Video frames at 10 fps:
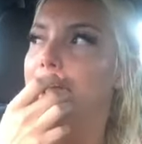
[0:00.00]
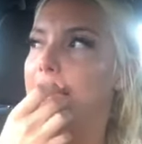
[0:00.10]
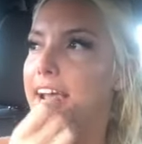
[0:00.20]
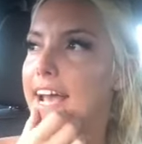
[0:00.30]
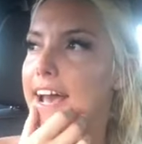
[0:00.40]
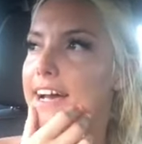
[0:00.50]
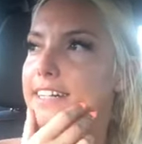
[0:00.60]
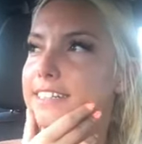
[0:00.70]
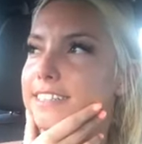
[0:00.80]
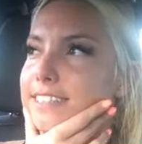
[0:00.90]

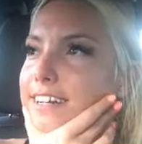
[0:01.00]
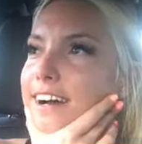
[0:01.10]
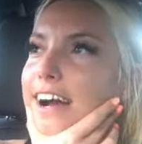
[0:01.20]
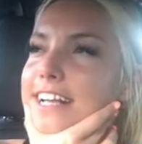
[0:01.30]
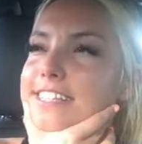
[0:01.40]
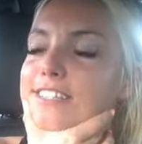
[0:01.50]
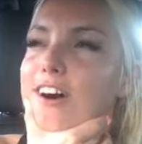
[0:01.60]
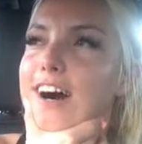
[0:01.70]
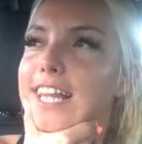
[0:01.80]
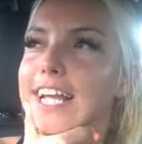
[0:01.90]
And I
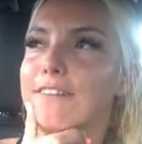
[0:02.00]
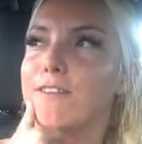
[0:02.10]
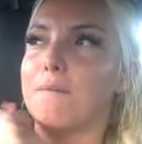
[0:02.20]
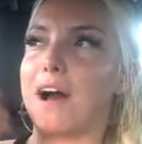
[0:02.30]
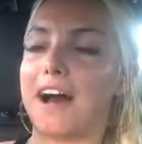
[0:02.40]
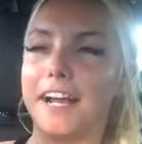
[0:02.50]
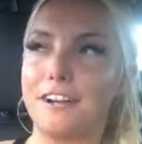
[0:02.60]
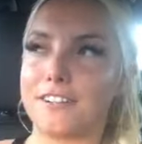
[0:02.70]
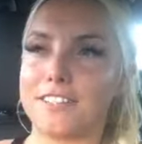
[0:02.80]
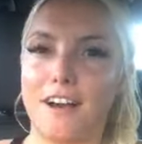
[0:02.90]
saw, like, from a higher
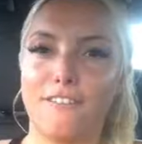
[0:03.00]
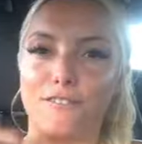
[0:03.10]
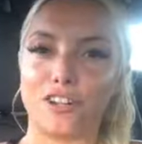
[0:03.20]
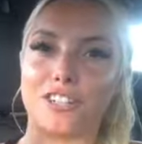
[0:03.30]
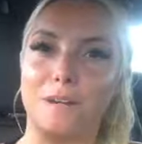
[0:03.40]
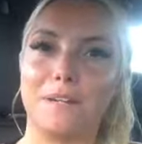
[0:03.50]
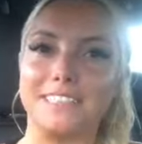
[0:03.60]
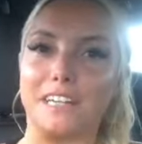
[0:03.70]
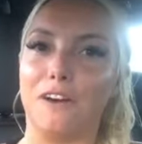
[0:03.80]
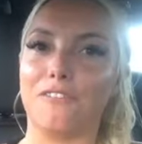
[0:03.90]
self version of
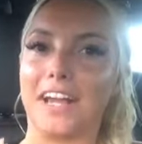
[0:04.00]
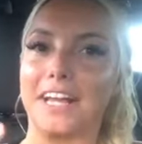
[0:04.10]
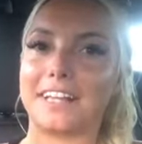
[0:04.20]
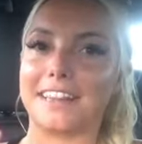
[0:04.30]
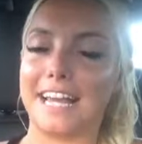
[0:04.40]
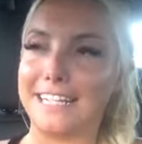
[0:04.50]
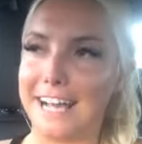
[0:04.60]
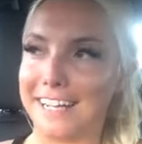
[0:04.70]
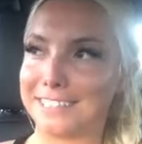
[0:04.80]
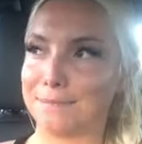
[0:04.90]
myself, like, that
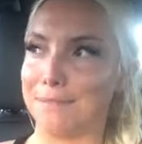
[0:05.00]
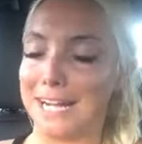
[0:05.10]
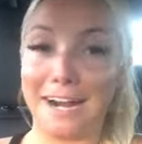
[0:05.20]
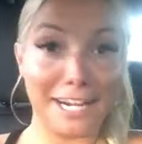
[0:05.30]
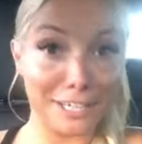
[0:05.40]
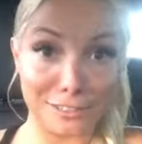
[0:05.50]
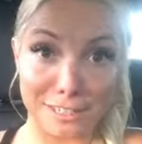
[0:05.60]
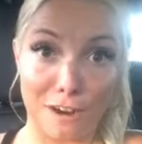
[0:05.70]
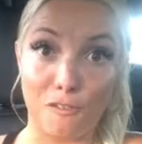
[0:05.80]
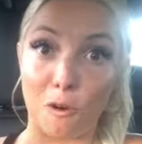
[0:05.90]
yes, my higher
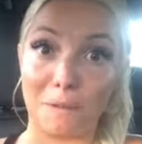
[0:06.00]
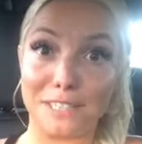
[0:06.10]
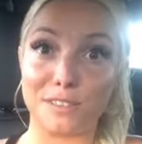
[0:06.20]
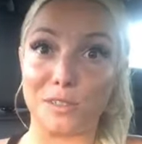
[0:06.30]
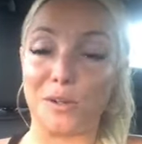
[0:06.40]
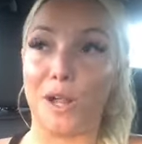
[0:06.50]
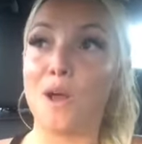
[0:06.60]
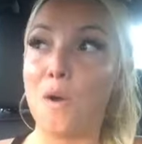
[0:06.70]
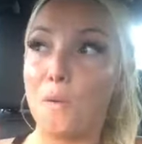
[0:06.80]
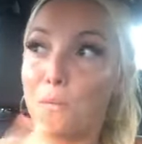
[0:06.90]
self or my soul
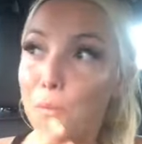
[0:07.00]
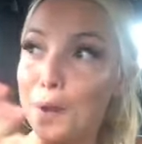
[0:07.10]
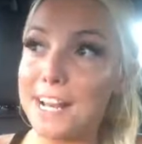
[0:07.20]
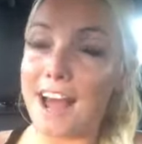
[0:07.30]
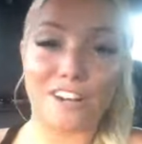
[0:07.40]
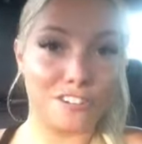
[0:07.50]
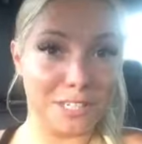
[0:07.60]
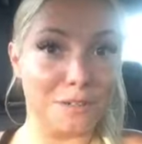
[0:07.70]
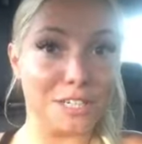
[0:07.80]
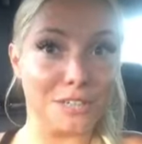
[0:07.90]
would actually
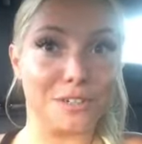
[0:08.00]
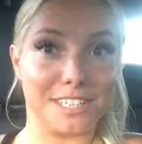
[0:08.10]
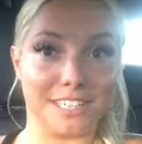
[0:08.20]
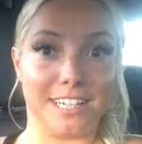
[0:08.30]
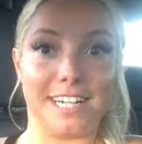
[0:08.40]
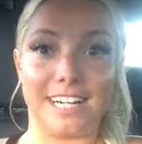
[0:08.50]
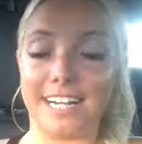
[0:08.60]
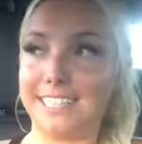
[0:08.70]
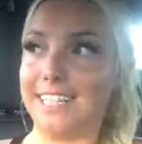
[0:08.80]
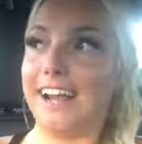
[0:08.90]
go to yoga tonight and I
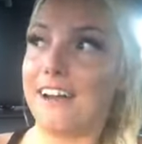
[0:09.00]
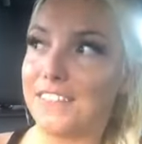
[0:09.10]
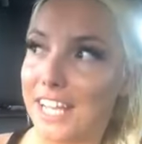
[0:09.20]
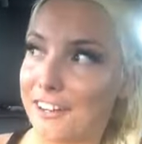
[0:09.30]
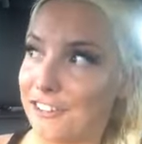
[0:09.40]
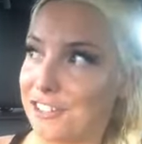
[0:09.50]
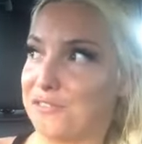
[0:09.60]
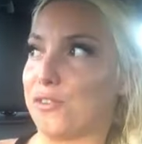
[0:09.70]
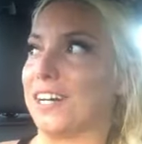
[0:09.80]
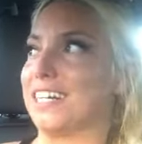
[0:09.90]
did have the energy
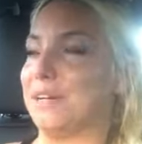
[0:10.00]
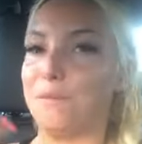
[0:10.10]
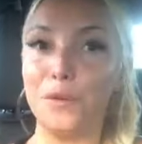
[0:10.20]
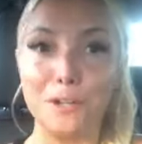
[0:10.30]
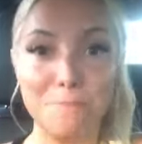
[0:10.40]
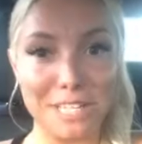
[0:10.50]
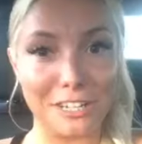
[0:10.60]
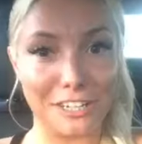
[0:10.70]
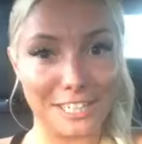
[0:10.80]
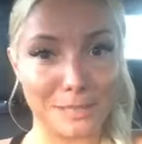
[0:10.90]
for it and it would be a
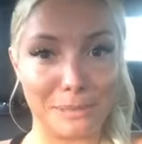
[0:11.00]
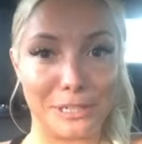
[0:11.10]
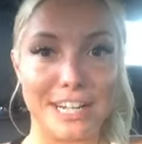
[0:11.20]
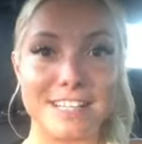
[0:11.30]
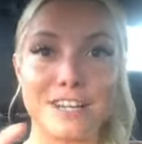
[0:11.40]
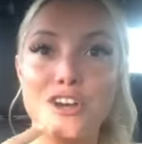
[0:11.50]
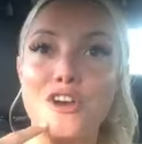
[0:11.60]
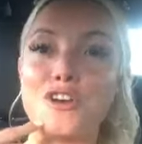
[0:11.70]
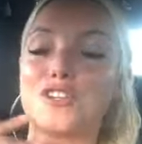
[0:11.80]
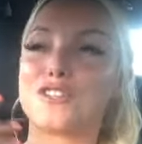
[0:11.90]
good experience.
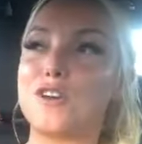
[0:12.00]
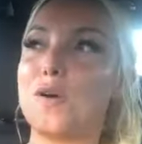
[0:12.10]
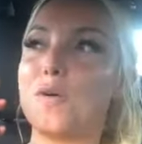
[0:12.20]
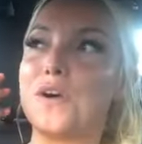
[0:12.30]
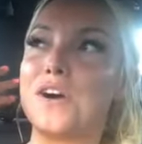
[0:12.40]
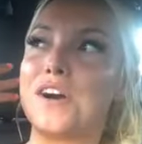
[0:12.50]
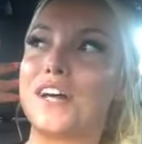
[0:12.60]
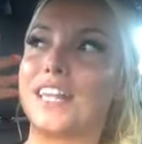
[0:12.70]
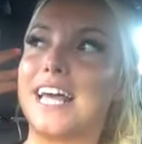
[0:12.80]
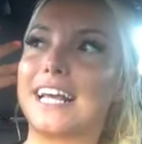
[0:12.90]
So,
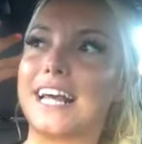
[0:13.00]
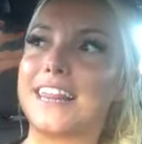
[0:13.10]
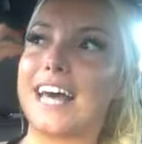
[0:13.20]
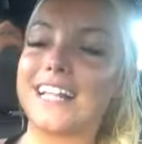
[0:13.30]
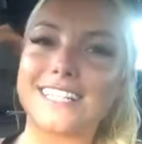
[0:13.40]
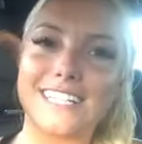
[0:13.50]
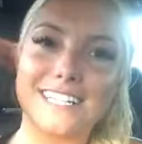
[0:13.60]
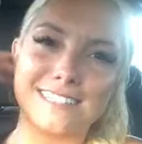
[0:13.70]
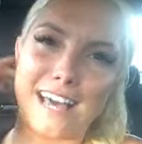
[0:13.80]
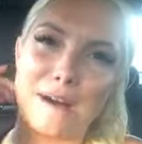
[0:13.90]
like, that's an
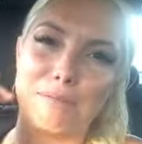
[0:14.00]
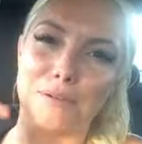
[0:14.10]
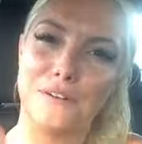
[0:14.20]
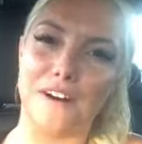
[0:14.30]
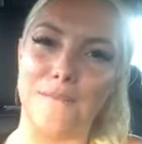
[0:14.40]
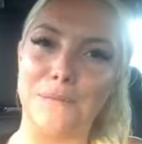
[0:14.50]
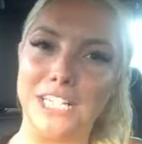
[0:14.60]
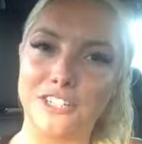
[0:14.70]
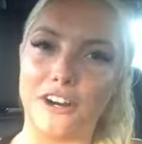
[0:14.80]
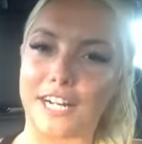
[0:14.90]
example of me
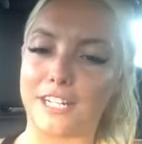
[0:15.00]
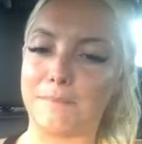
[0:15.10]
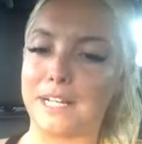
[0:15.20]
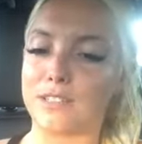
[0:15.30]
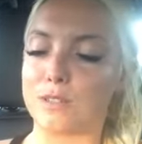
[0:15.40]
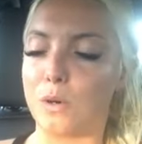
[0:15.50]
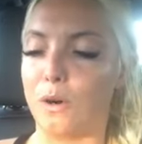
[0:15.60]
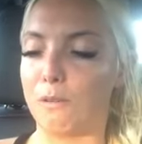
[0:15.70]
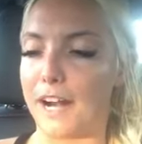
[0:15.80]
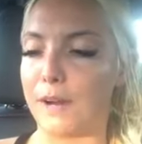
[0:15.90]
talking to my soul, right?